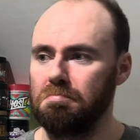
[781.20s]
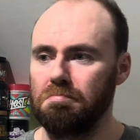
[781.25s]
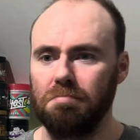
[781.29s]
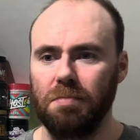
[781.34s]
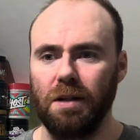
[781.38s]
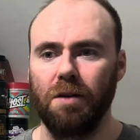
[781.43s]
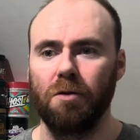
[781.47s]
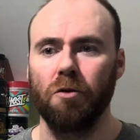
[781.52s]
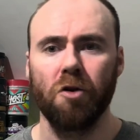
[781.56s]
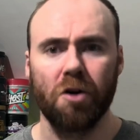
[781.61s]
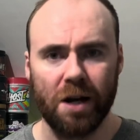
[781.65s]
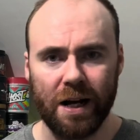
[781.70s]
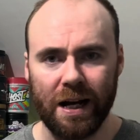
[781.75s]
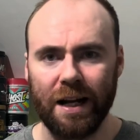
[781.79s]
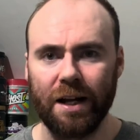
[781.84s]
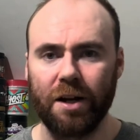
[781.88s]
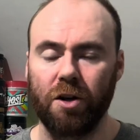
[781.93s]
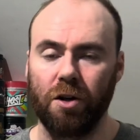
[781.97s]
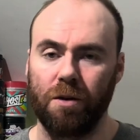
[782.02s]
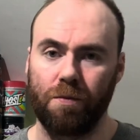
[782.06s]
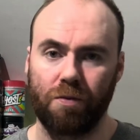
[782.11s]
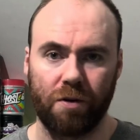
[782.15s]
Really
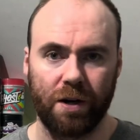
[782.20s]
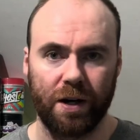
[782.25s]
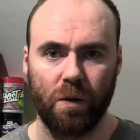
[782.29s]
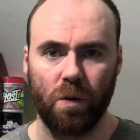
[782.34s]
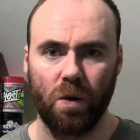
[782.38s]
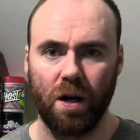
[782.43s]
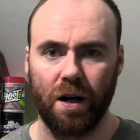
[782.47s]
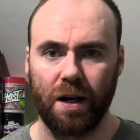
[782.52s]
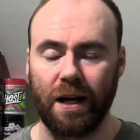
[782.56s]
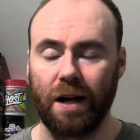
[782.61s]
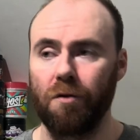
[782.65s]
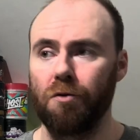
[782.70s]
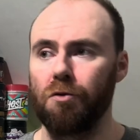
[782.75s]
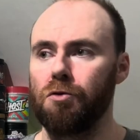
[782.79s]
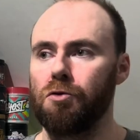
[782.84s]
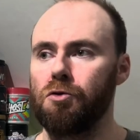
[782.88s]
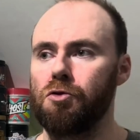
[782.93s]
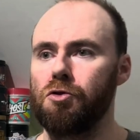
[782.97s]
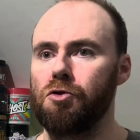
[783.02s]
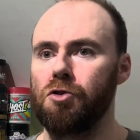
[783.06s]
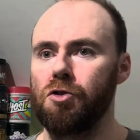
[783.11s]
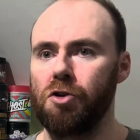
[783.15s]
good pre-workout,
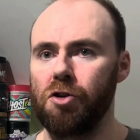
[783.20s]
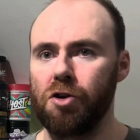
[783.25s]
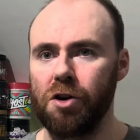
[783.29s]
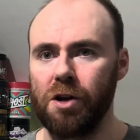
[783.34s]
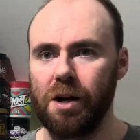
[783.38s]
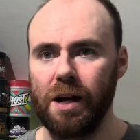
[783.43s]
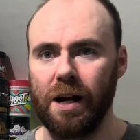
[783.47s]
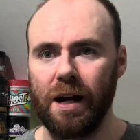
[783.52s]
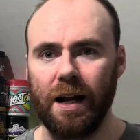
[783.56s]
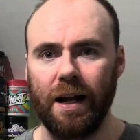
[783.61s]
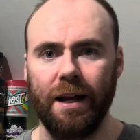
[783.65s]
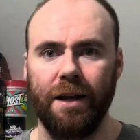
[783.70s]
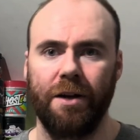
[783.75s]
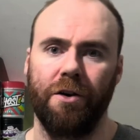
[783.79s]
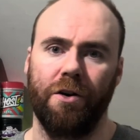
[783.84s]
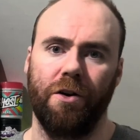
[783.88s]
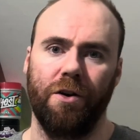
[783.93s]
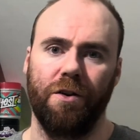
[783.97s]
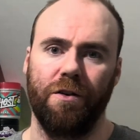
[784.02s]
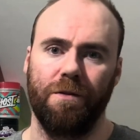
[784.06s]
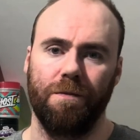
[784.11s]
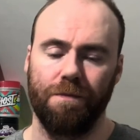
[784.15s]
really
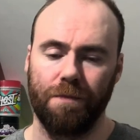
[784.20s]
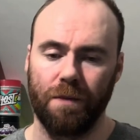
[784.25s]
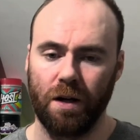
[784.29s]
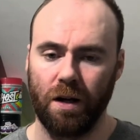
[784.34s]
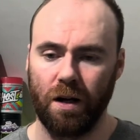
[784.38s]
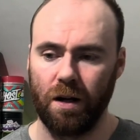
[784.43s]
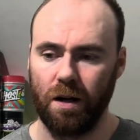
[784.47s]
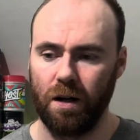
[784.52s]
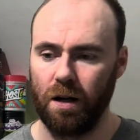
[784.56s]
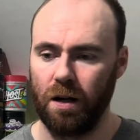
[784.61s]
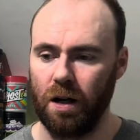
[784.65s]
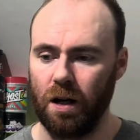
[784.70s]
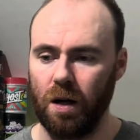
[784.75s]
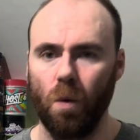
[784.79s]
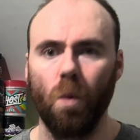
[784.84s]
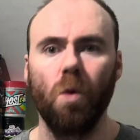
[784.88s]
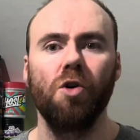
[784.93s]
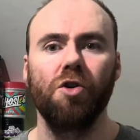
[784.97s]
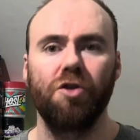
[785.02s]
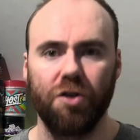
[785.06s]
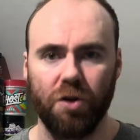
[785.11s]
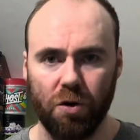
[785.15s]
good. I
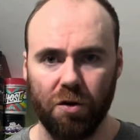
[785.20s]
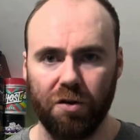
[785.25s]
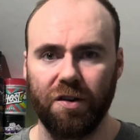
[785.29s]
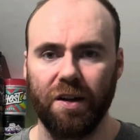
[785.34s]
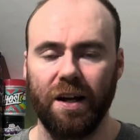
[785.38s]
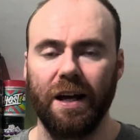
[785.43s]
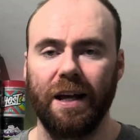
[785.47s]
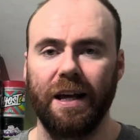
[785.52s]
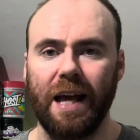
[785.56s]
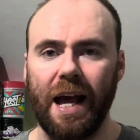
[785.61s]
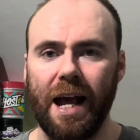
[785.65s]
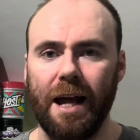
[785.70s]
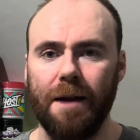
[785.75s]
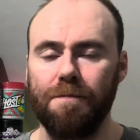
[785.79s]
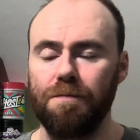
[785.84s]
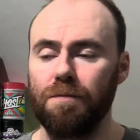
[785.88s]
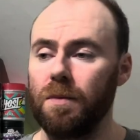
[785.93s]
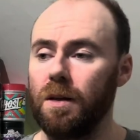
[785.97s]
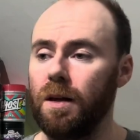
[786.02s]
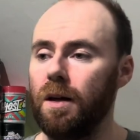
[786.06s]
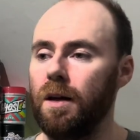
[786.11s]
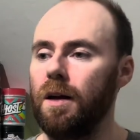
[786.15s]
would use it again.
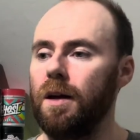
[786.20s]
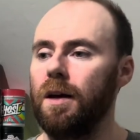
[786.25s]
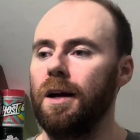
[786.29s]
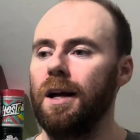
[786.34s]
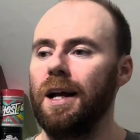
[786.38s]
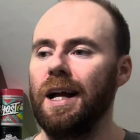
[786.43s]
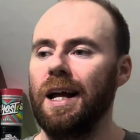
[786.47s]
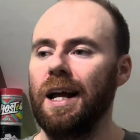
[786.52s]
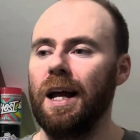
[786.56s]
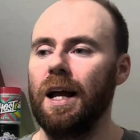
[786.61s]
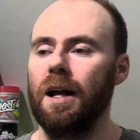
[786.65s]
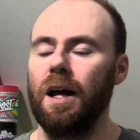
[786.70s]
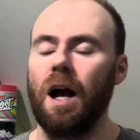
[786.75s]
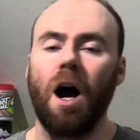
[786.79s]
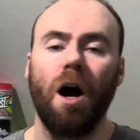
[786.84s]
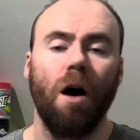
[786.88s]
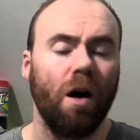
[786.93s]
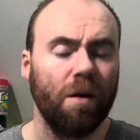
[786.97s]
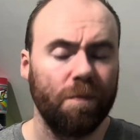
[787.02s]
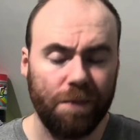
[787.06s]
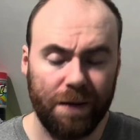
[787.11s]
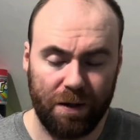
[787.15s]

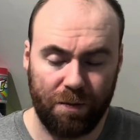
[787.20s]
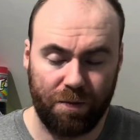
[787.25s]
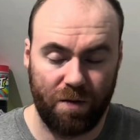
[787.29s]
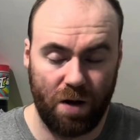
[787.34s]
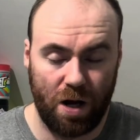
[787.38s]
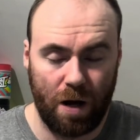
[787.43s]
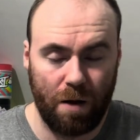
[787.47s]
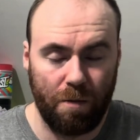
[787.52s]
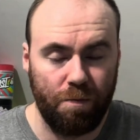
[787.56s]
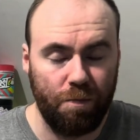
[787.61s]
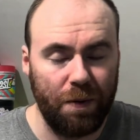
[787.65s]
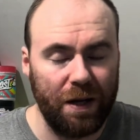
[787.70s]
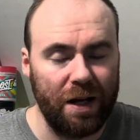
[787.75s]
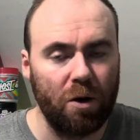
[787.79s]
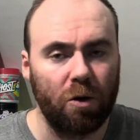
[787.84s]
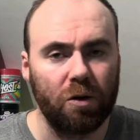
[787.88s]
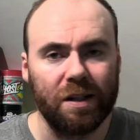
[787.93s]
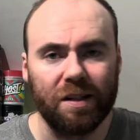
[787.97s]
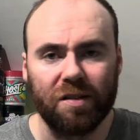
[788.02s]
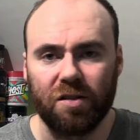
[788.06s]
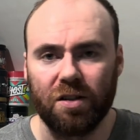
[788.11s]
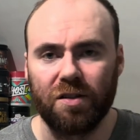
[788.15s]
I'd be
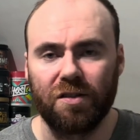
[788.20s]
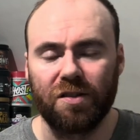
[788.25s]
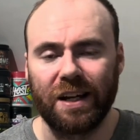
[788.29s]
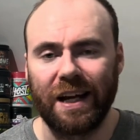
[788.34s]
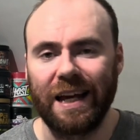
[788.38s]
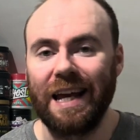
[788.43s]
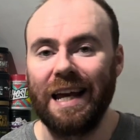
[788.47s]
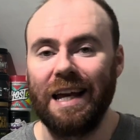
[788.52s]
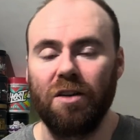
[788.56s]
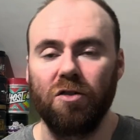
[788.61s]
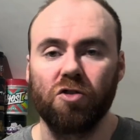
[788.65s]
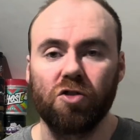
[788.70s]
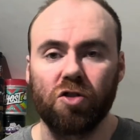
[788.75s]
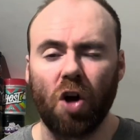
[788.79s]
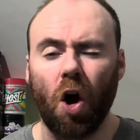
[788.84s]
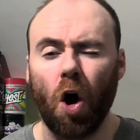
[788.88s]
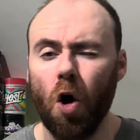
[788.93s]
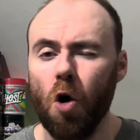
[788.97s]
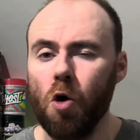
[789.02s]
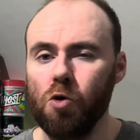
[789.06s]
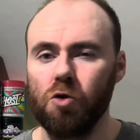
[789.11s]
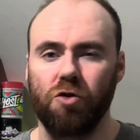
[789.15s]
honest and say it is
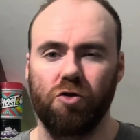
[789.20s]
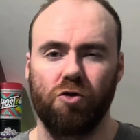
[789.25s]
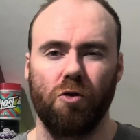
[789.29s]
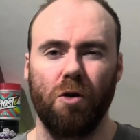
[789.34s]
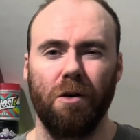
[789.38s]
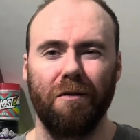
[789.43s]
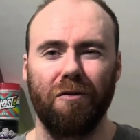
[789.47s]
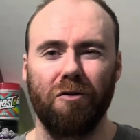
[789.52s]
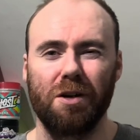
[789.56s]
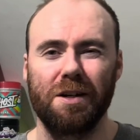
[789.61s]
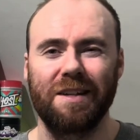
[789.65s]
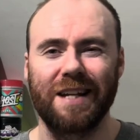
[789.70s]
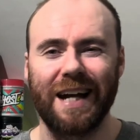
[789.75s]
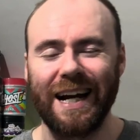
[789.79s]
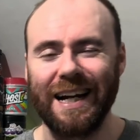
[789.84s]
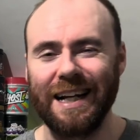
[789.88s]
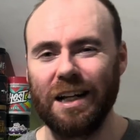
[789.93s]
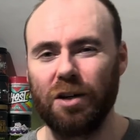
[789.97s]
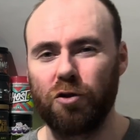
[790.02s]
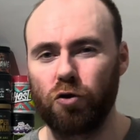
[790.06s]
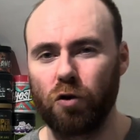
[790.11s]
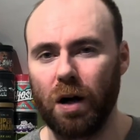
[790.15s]
too strong for a
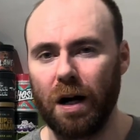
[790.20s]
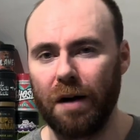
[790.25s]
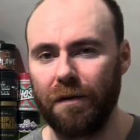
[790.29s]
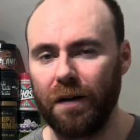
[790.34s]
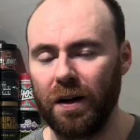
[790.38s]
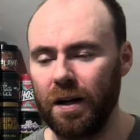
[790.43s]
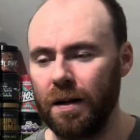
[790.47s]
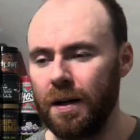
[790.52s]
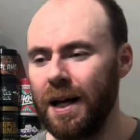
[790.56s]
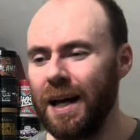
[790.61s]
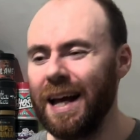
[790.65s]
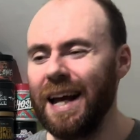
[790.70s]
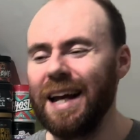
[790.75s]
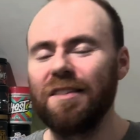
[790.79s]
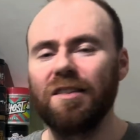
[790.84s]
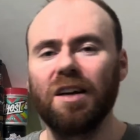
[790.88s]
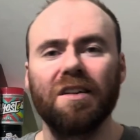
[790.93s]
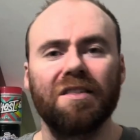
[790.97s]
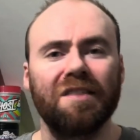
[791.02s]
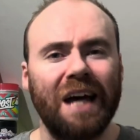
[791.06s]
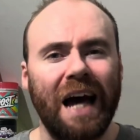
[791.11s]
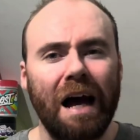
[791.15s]
daily driver. It
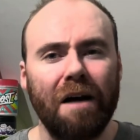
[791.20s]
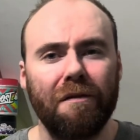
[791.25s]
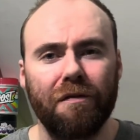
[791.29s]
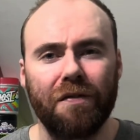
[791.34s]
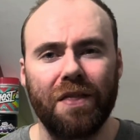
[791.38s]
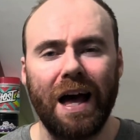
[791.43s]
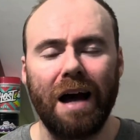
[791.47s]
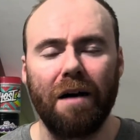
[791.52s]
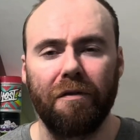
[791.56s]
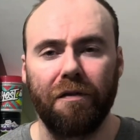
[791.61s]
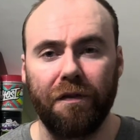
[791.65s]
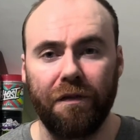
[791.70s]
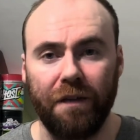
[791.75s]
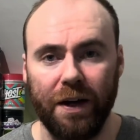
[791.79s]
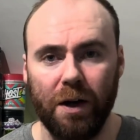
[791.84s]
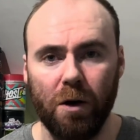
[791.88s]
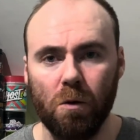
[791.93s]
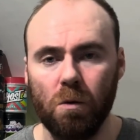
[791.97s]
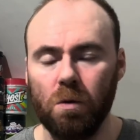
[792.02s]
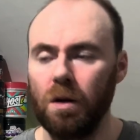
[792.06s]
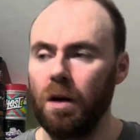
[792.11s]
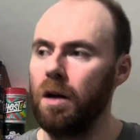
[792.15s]
does have that
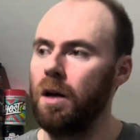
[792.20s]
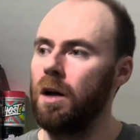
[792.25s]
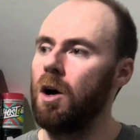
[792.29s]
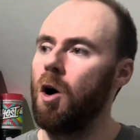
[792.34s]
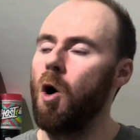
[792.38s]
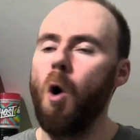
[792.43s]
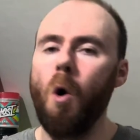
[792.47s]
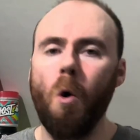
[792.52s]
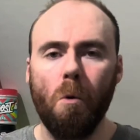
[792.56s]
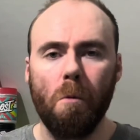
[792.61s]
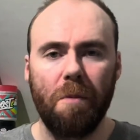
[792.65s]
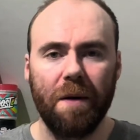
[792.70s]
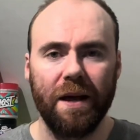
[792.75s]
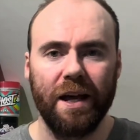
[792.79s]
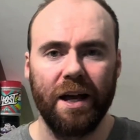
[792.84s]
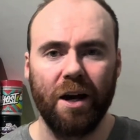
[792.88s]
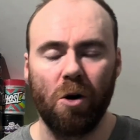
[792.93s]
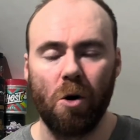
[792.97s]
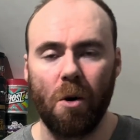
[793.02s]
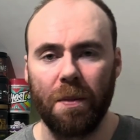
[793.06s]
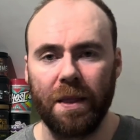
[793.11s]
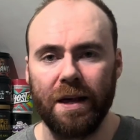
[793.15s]
feel, albeit
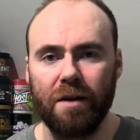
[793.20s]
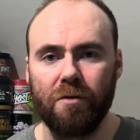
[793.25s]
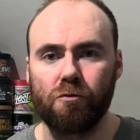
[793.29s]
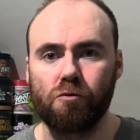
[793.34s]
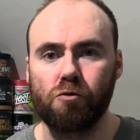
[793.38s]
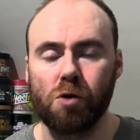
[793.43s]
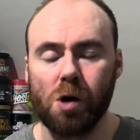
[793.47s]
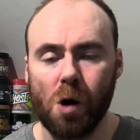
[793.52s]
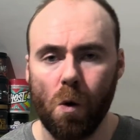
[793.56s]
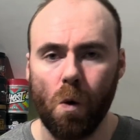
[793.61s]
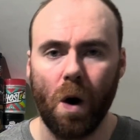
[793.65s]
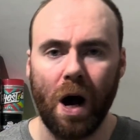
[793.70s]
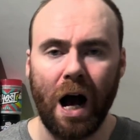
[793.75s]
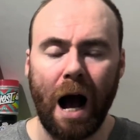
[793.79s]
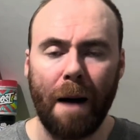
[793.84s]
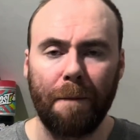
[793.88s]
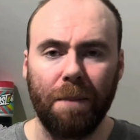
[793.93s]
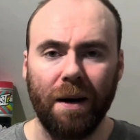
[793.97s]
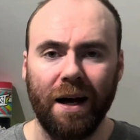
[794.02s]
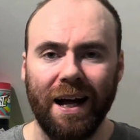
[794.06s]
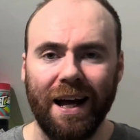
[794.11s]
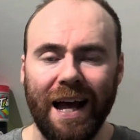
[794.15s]
on the real
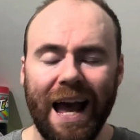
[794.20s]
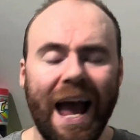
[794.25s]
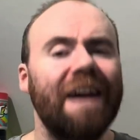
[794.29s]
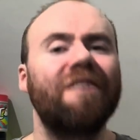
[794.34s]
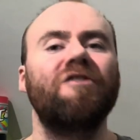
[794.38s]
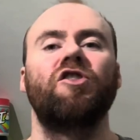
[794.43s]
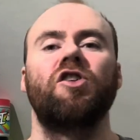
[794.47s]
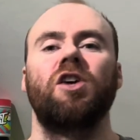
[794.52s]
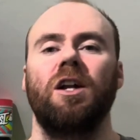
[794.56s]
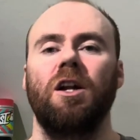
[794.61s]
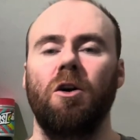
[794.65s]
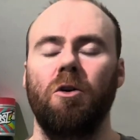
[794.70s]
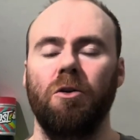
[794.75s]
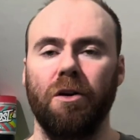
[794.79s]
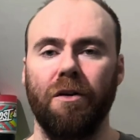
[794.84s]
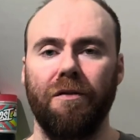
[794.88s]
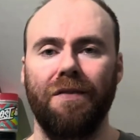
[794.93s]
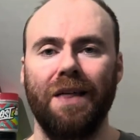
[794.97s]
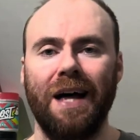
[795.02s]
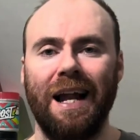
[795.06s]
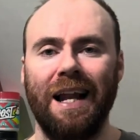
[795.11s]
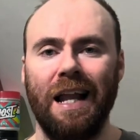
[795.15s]
upper echelon of
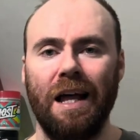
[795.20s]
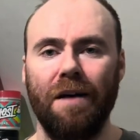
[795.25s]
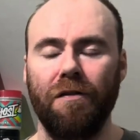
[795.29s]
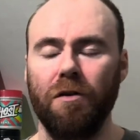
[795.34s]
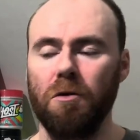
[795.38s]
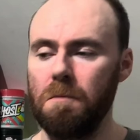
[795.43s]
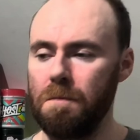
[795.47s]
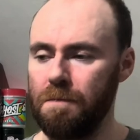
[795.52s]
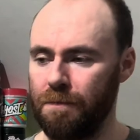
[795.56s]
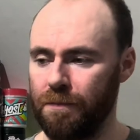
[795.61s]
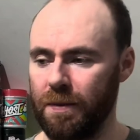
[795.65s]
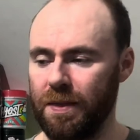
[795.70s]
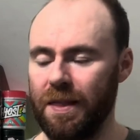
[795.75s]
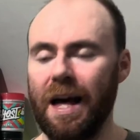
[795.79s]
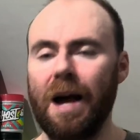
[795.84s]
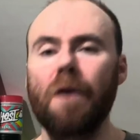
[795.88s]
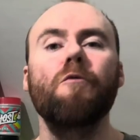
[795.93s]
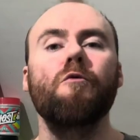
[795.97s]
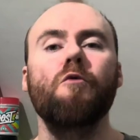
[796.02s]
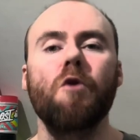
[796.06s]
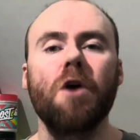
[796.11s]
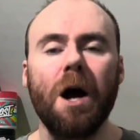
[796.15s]
that level, that
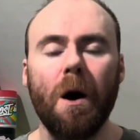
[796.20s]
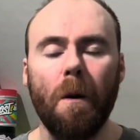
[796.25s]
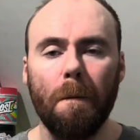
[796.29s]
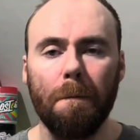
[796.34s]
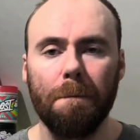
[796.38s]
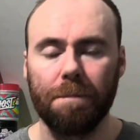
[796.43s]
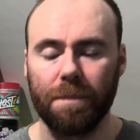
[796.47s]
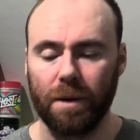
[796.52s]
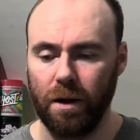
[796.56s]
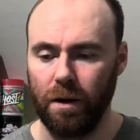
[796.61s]
realm.